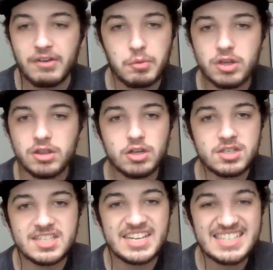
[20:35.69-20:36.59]
everyone
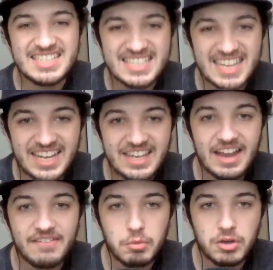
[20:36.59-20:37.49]
looks in sync.
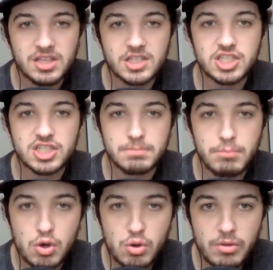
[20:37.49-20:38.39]
Everyone looks
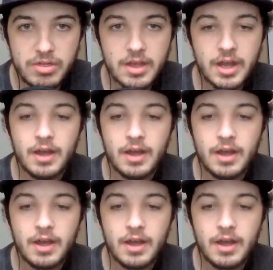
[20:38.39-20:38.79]
smooth.